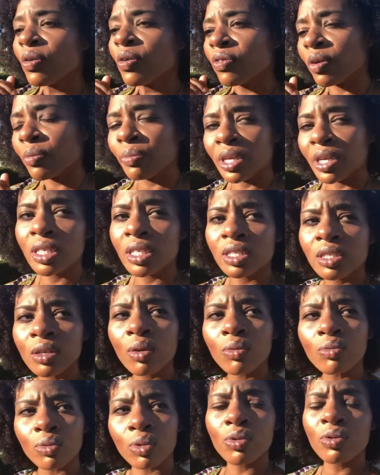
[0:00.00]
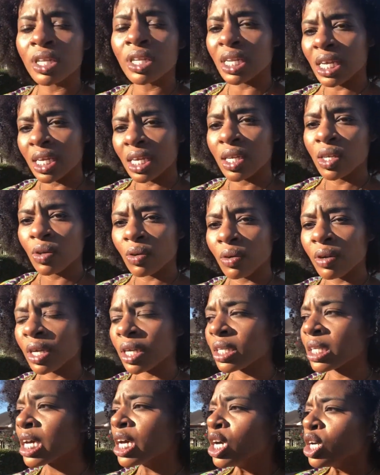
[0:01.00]
for being so rude and
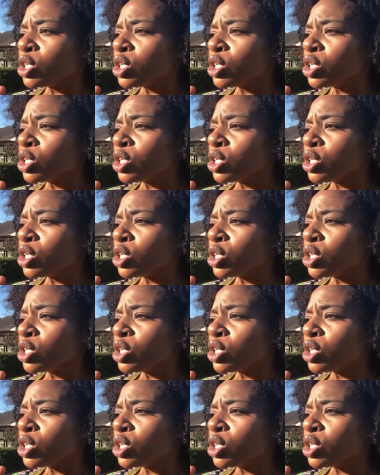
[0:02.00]
ignorant